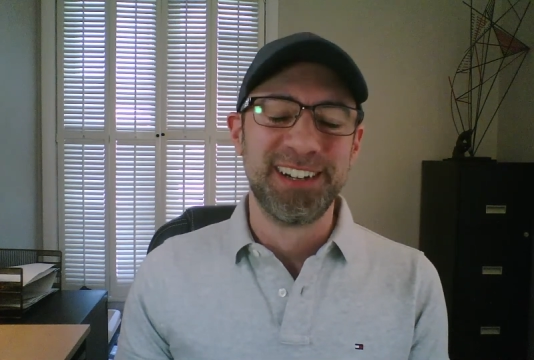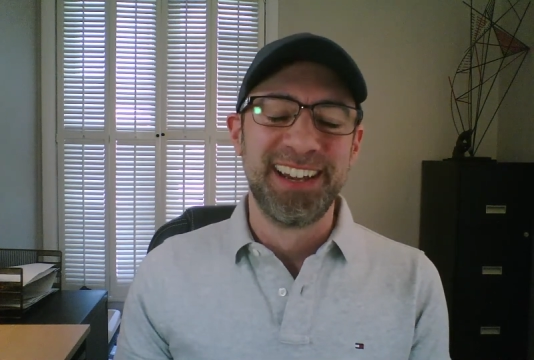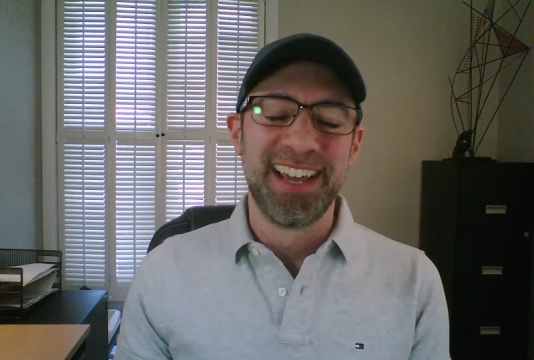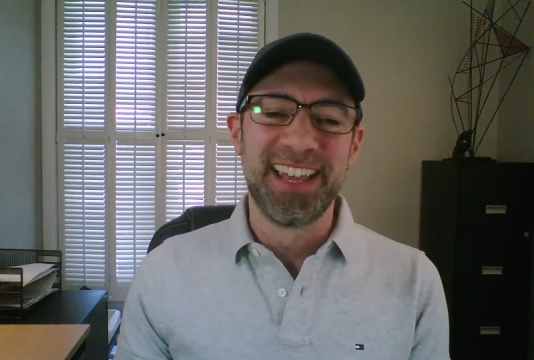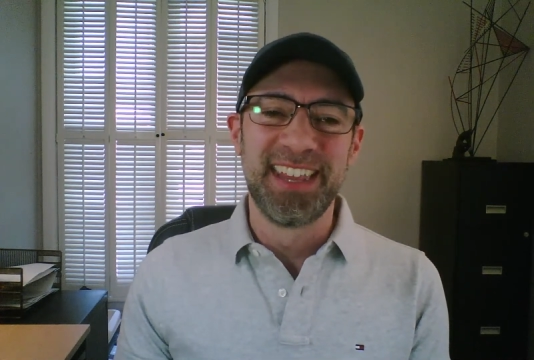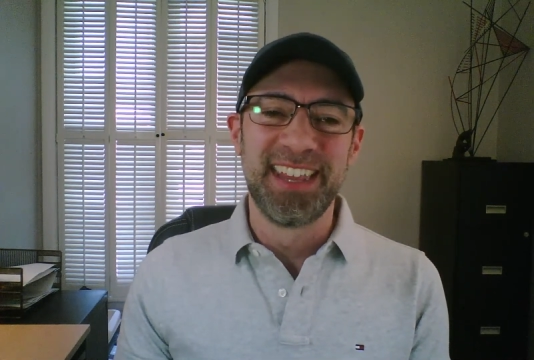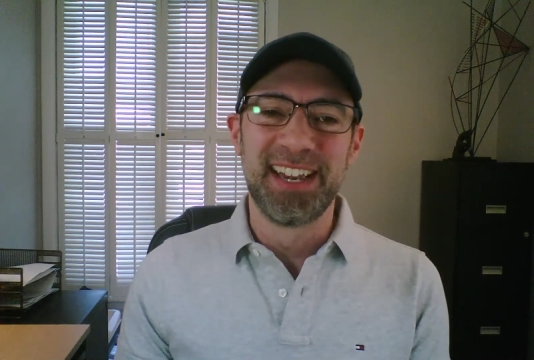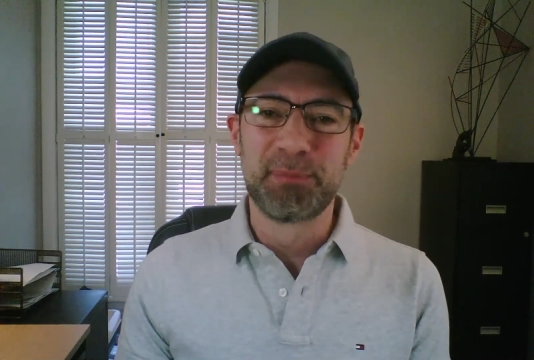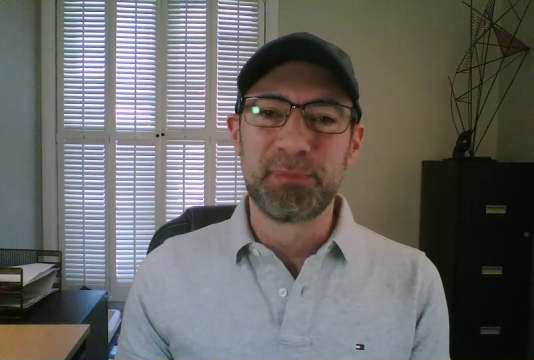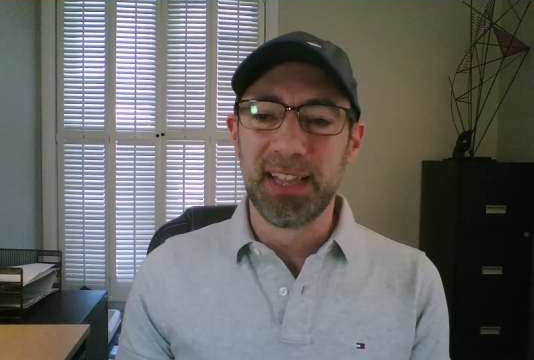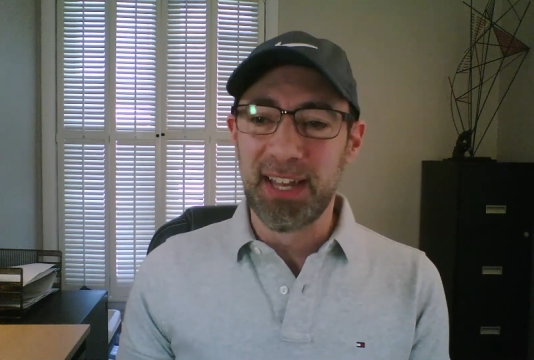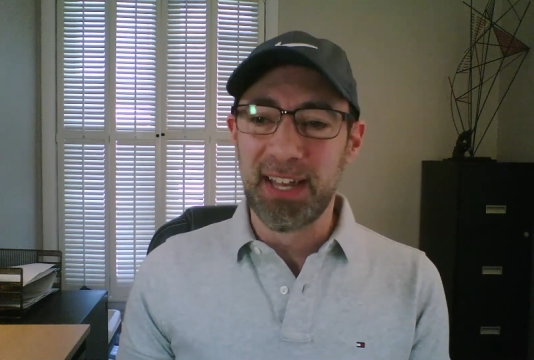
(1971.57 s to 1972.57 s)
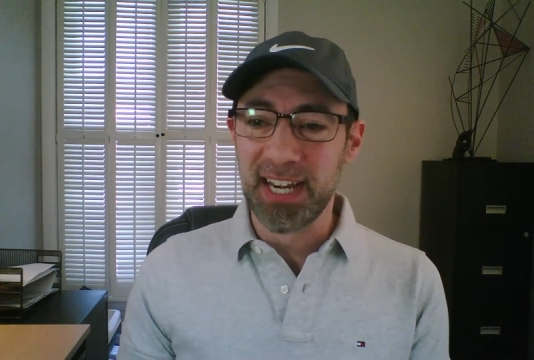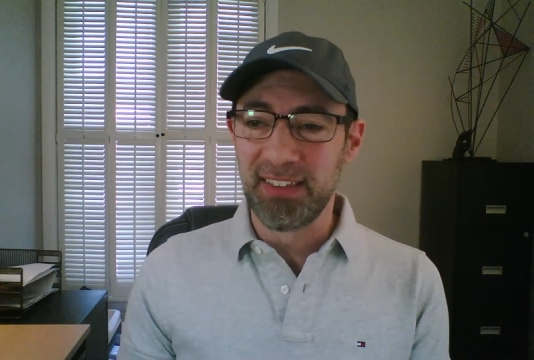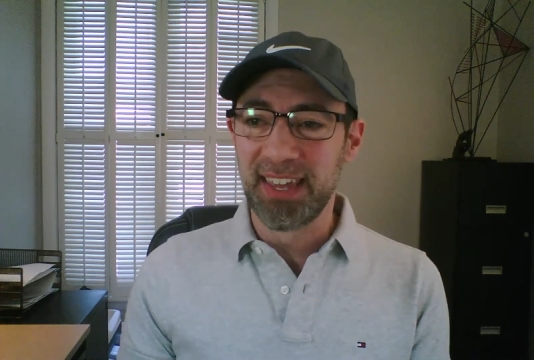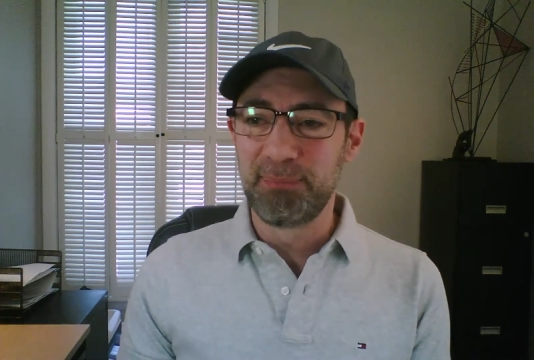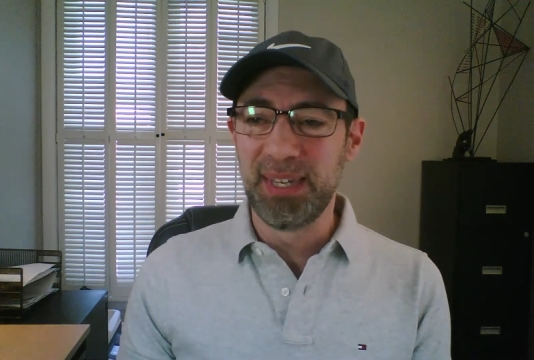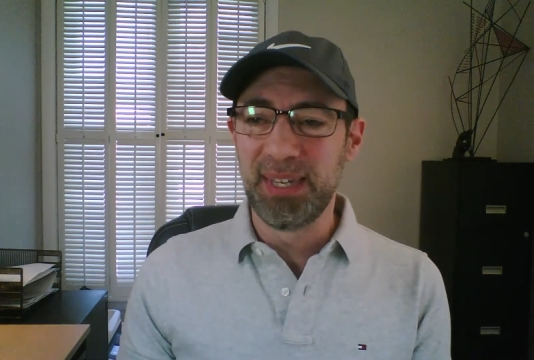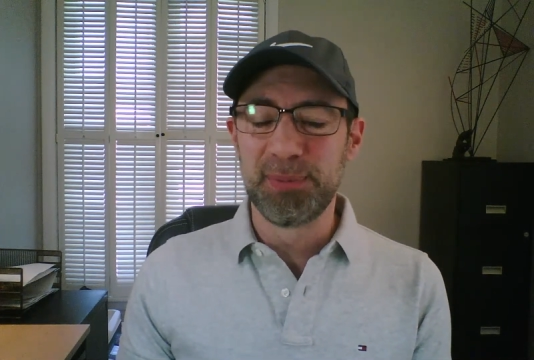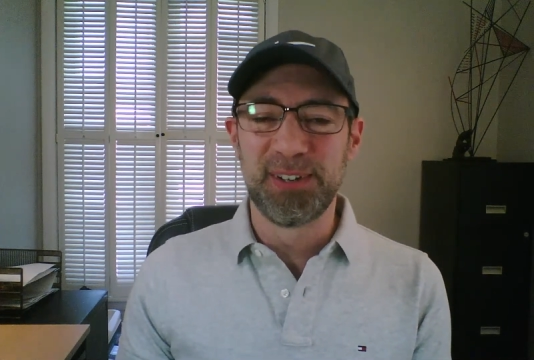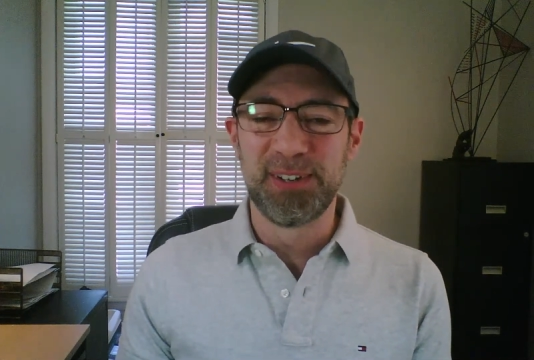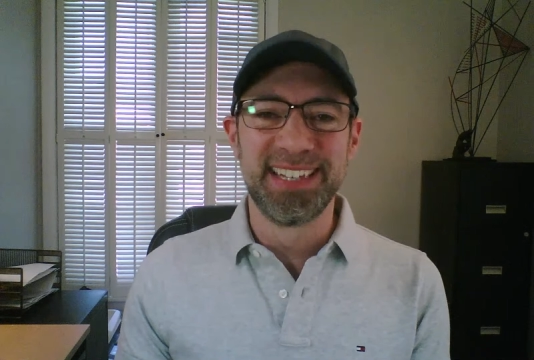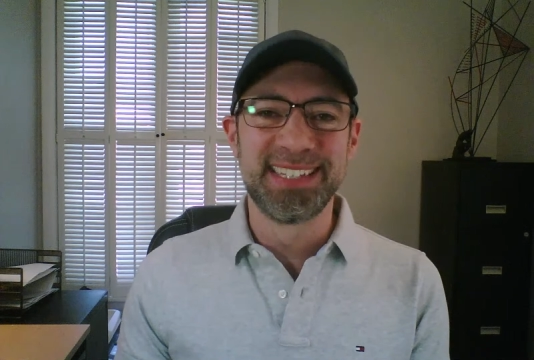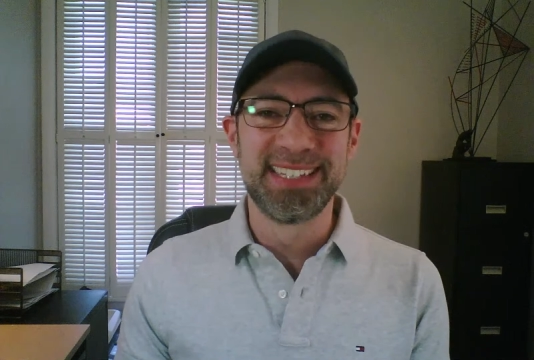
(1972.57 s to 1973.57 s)
And probably a lot of the people
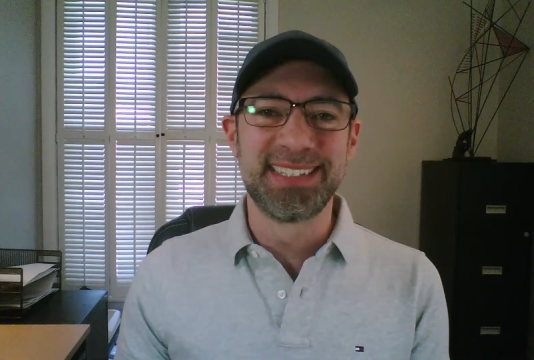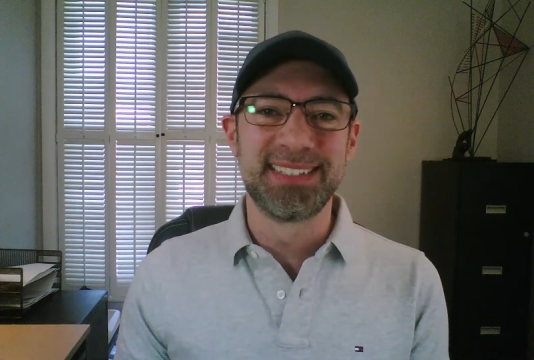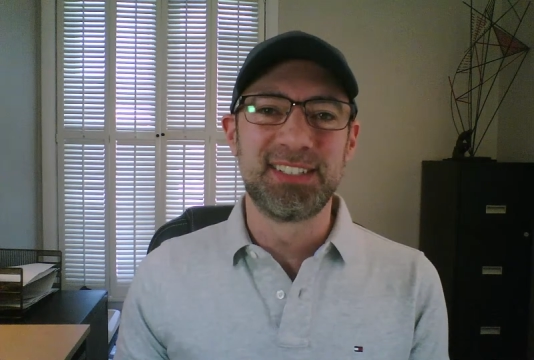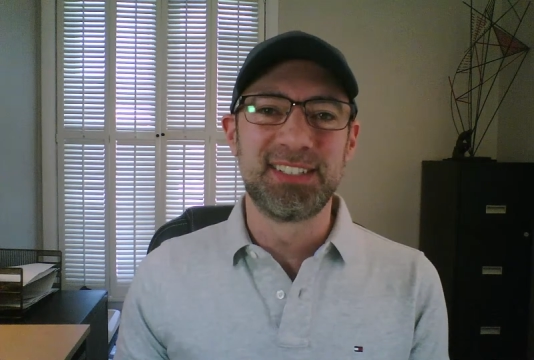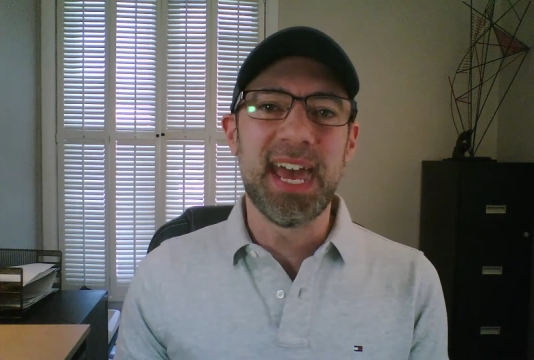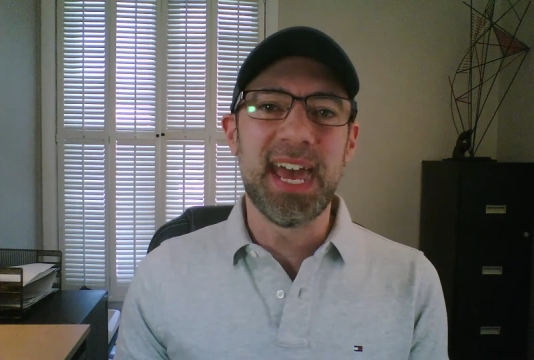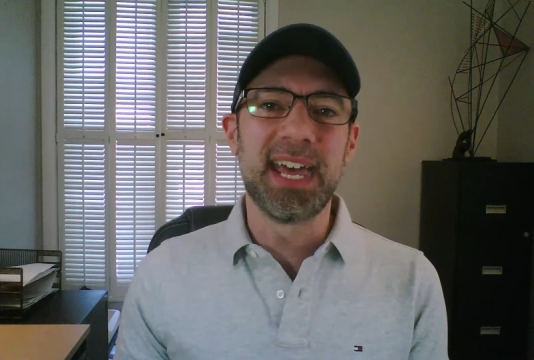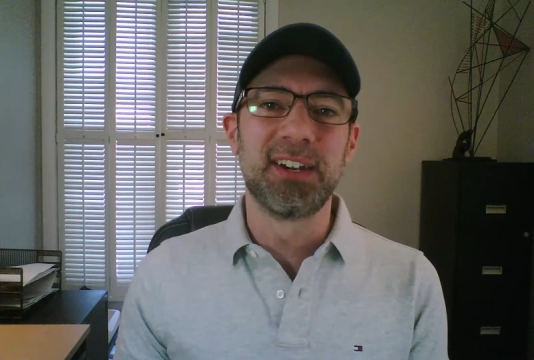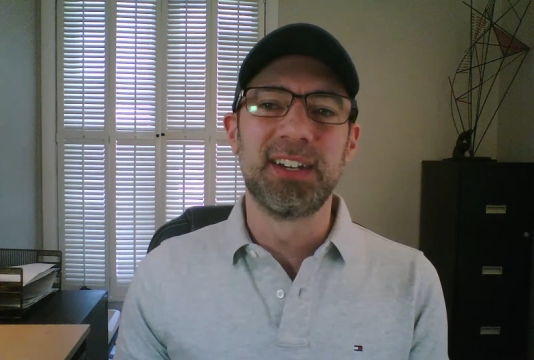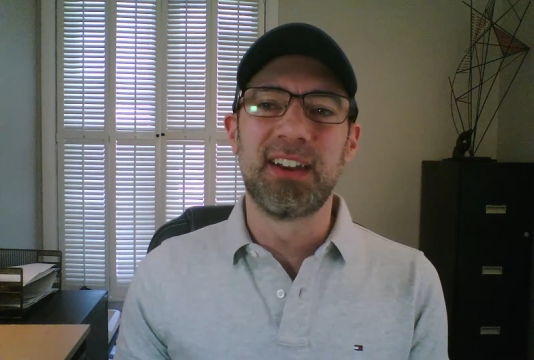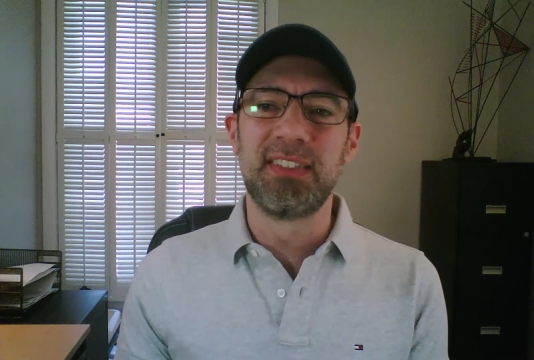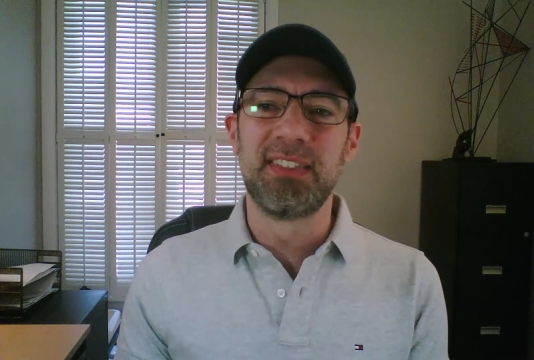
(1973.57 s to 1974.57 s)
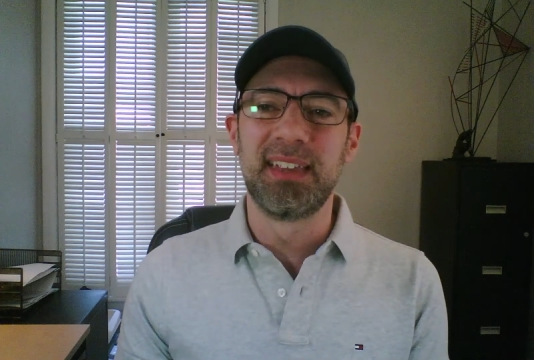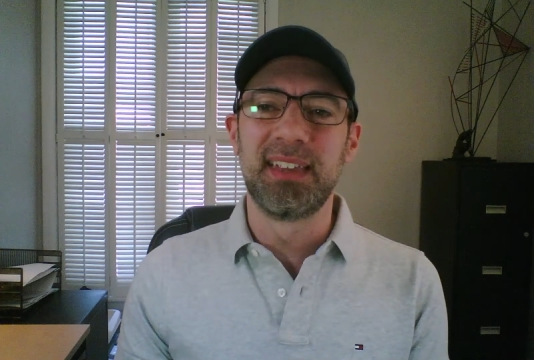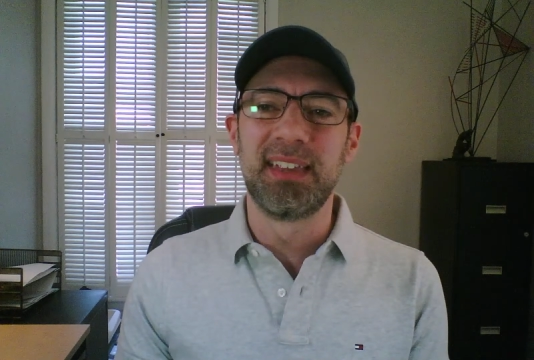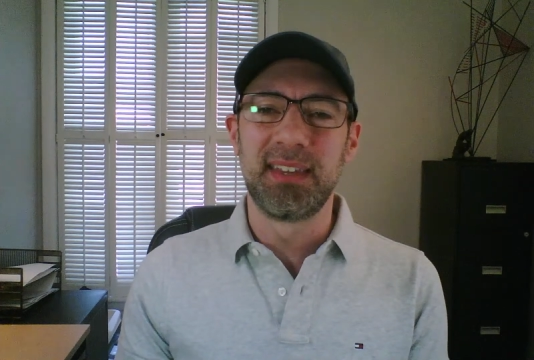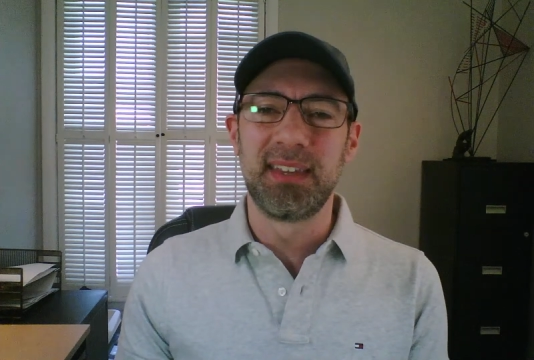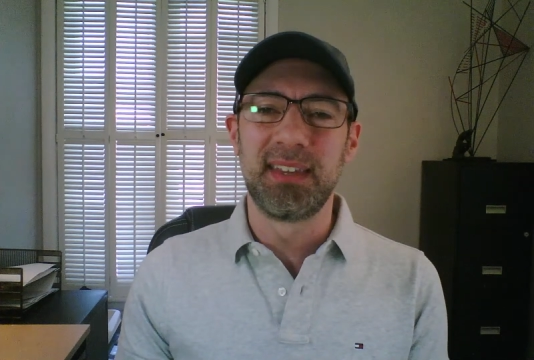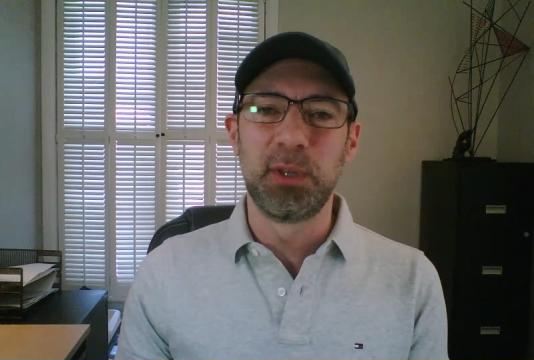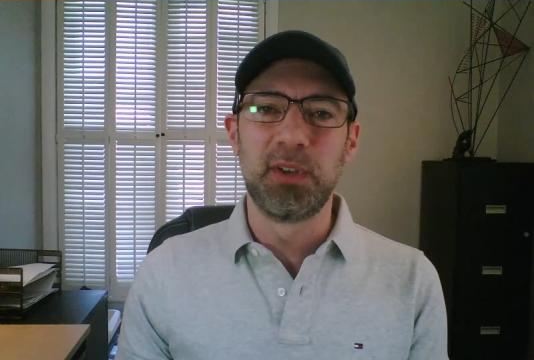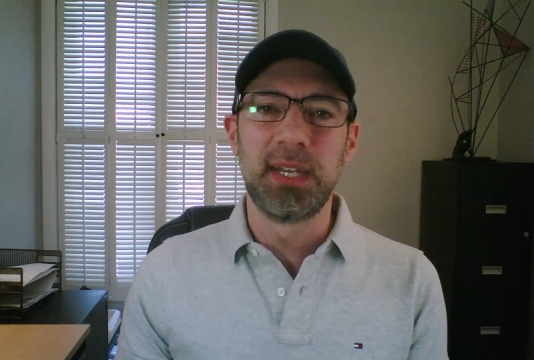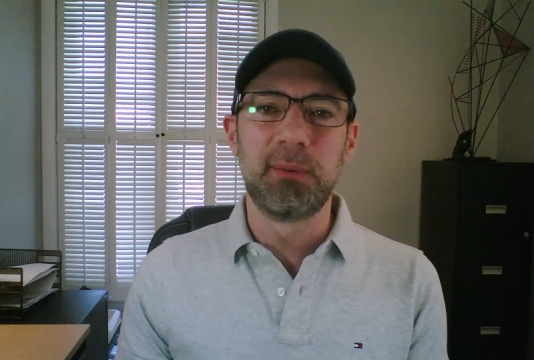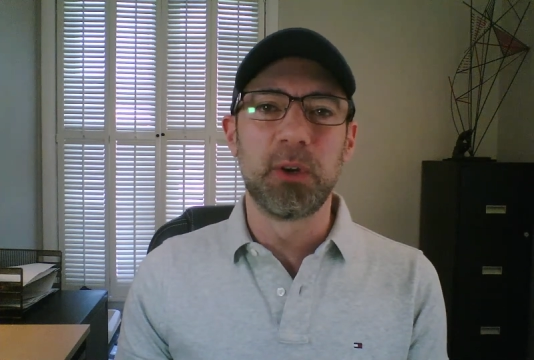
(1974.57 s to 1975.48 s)
on this chat and on the community,